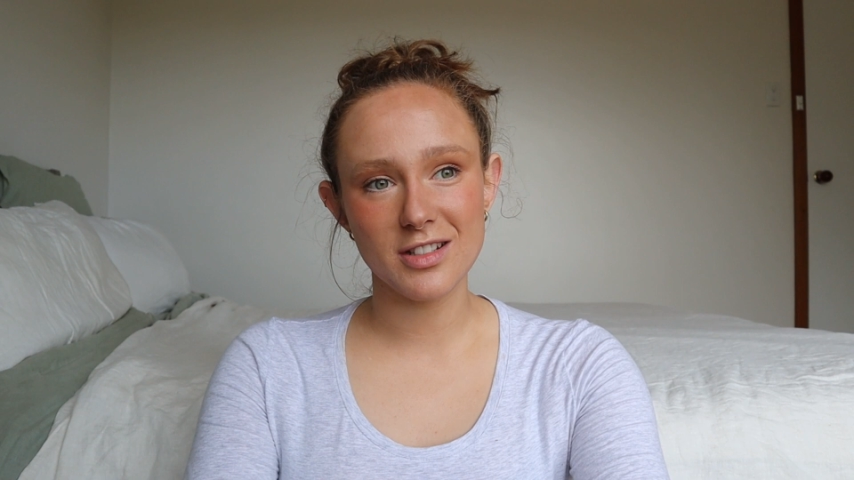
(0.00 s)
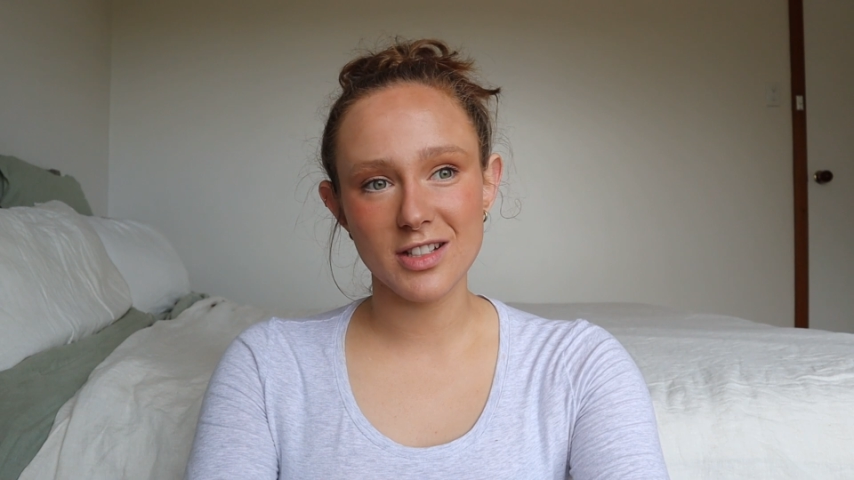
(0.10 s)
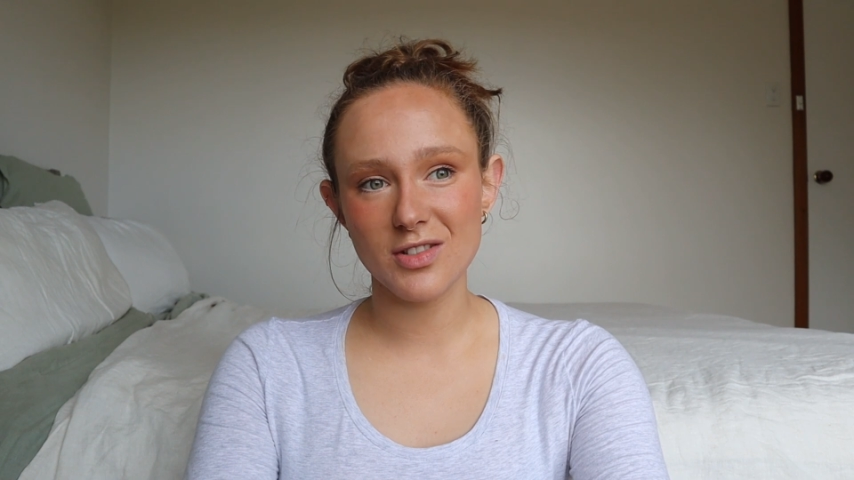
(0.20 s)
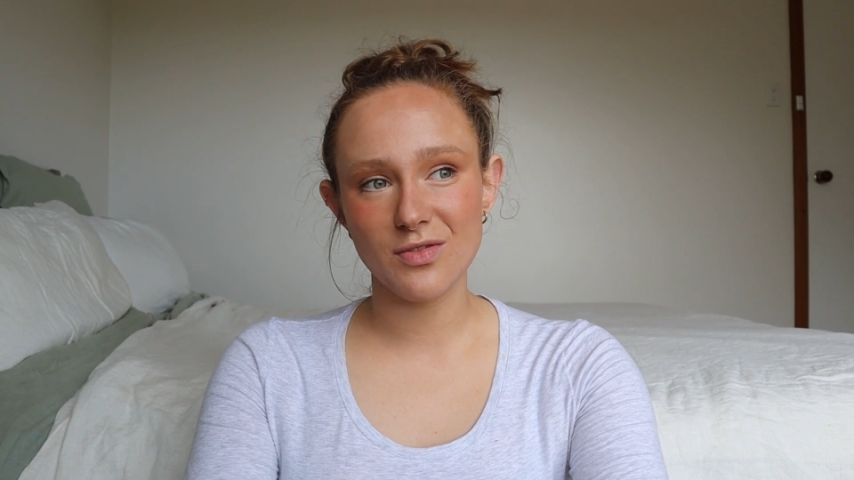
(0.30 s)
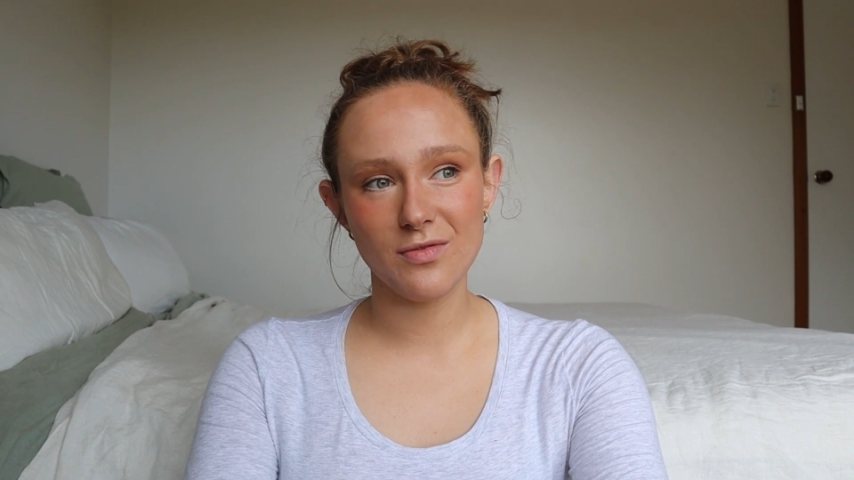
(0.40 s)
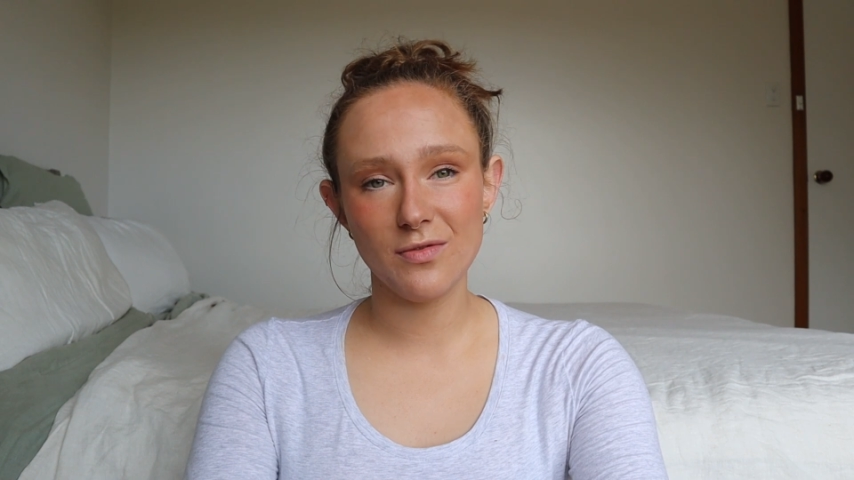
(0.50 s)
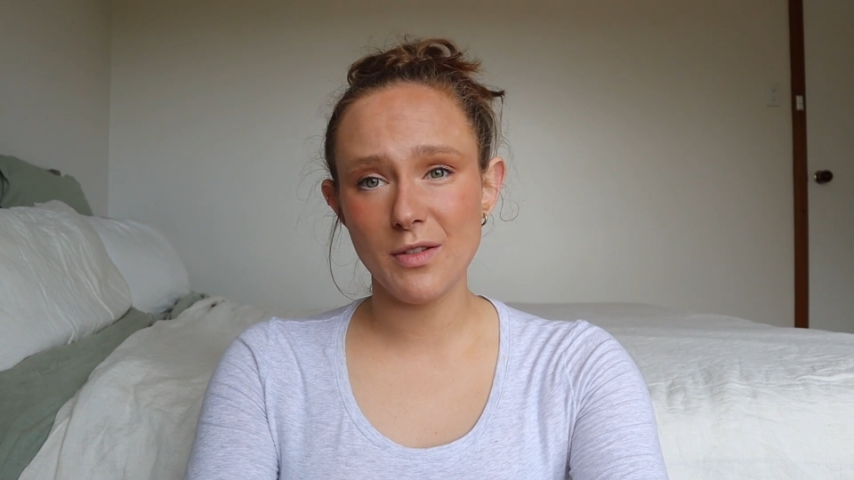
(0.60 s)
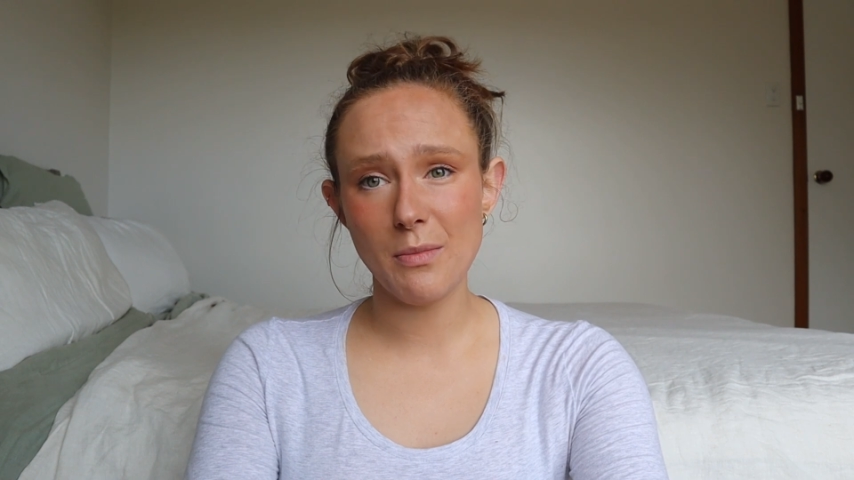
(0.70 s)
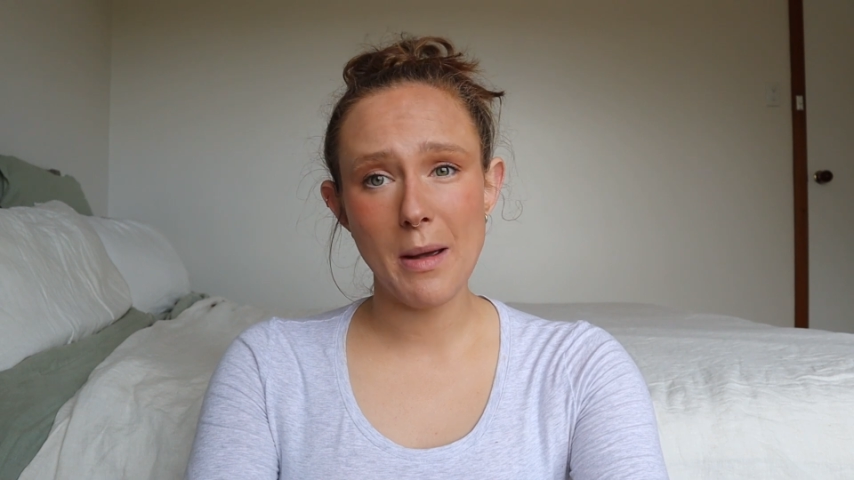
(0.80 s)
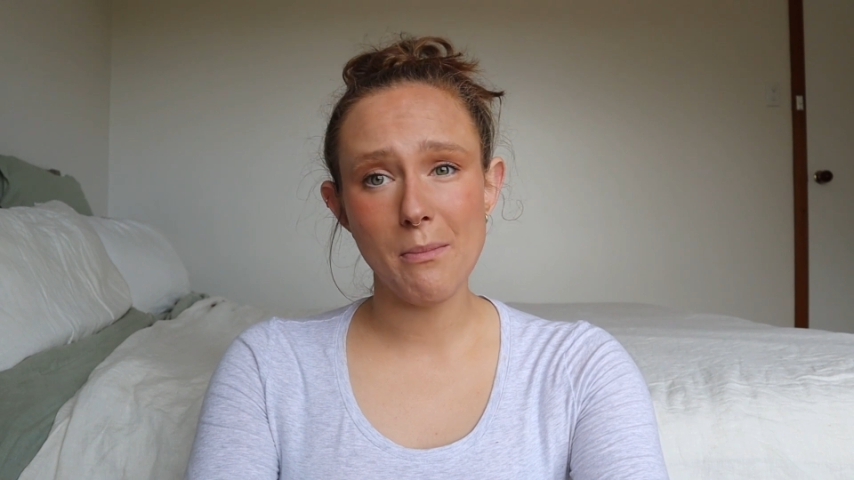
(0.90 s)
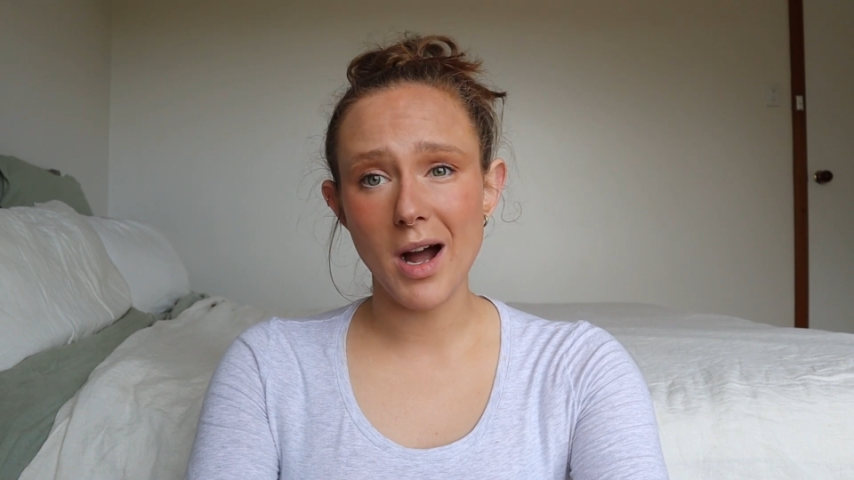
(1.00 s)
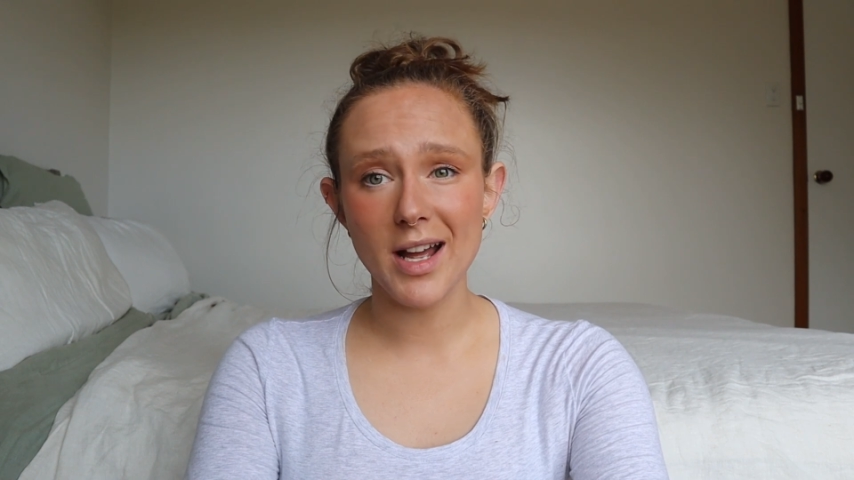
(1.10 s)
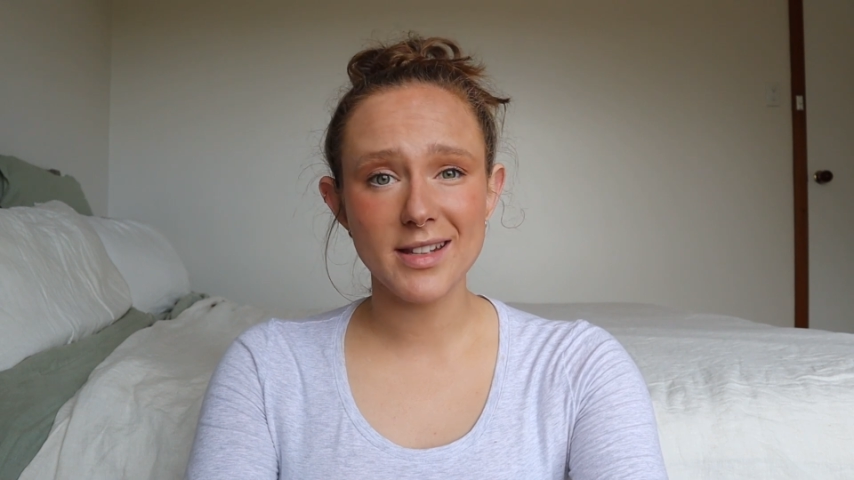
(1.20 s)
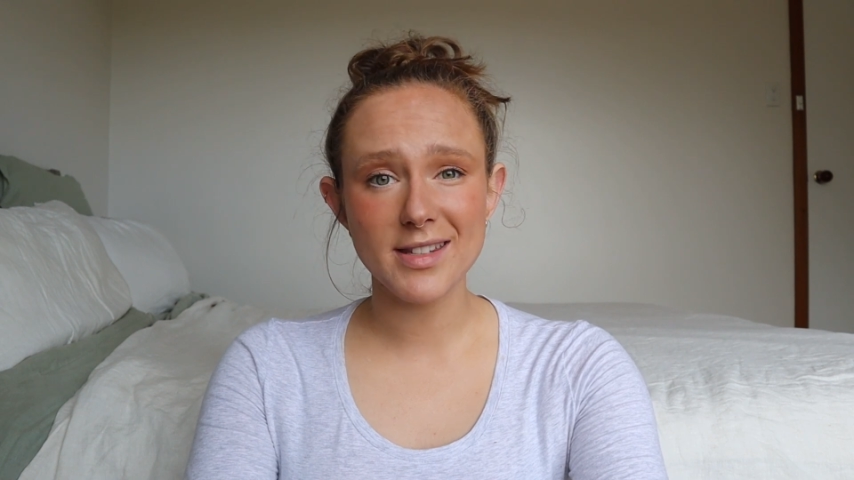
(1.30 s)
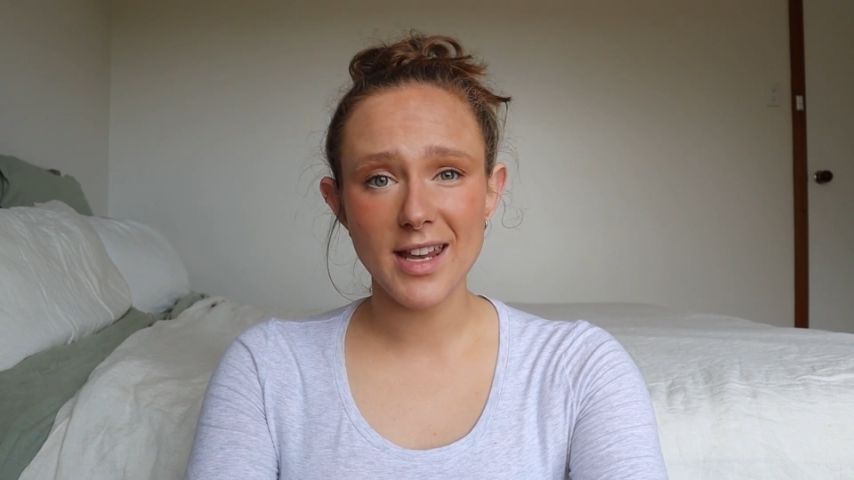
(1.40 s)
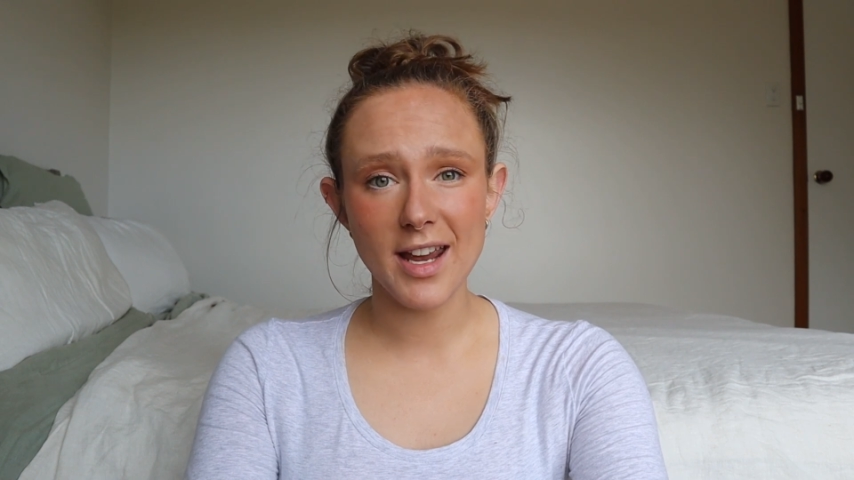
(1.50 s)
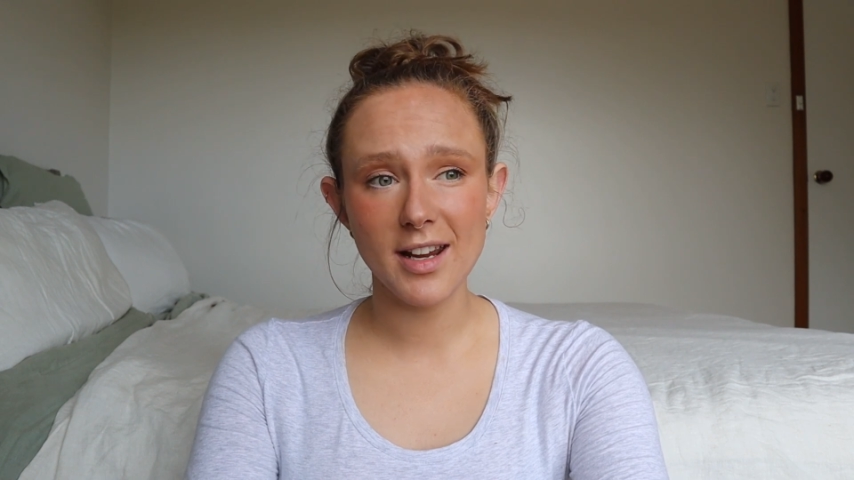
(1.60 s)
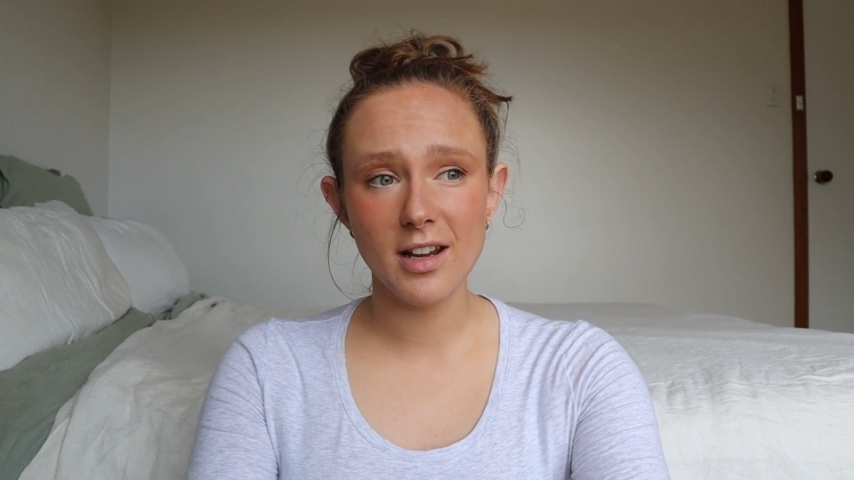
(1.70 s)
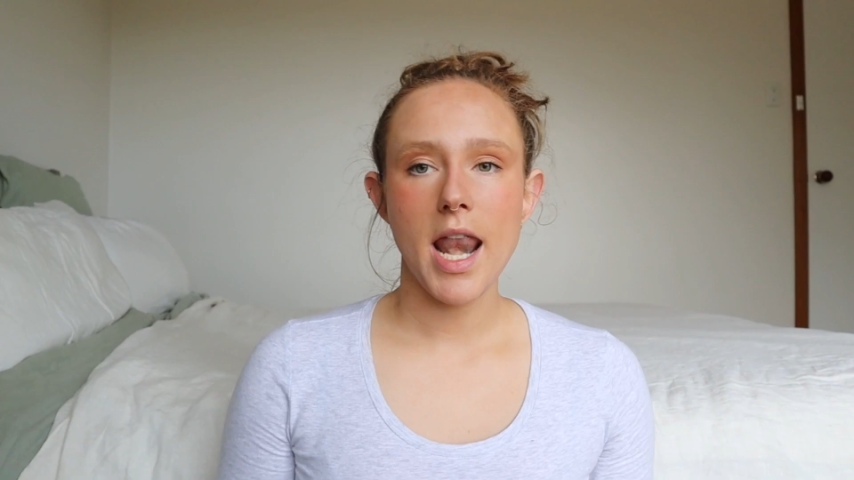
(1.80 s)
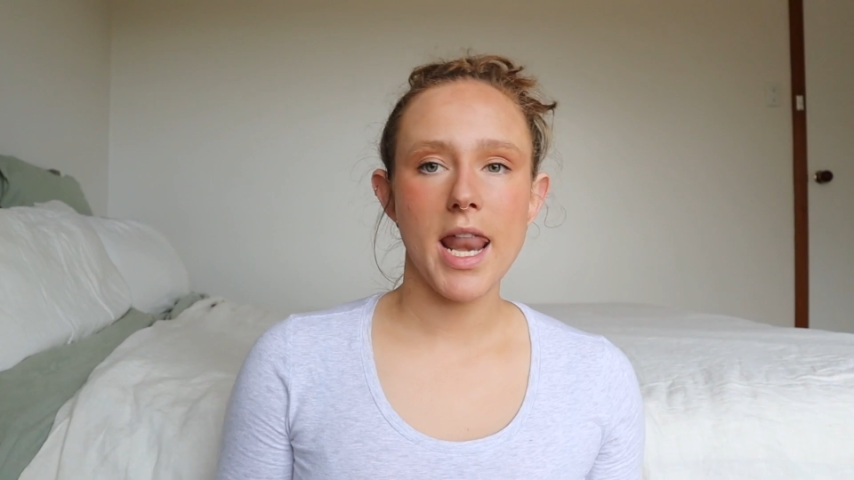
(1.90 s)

just for my mind's sake.